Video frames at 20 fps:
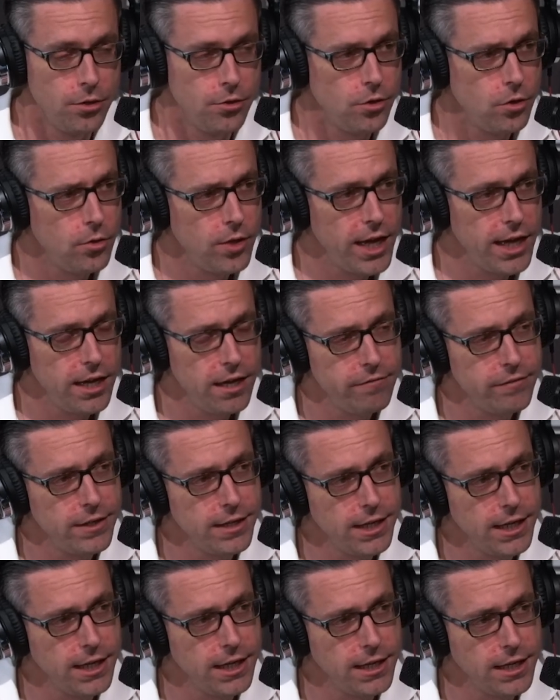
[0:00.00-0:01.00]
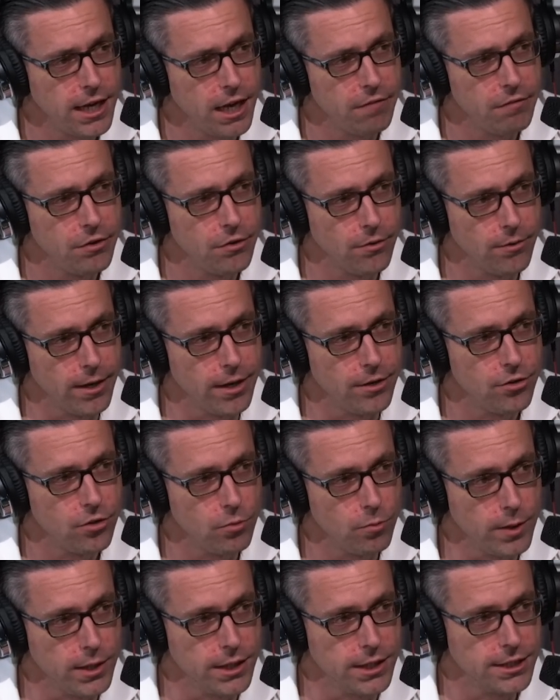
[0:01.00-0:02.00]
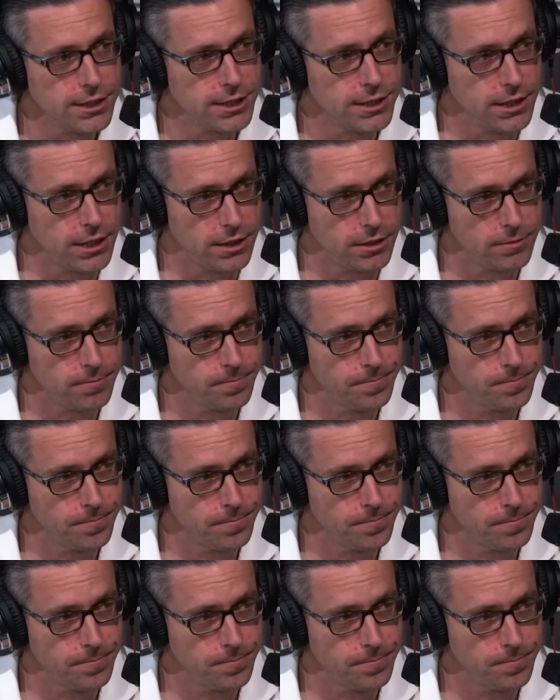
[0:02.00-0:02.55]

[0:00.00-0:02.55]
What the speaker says: Do they even need Kevin Durant to win this thing?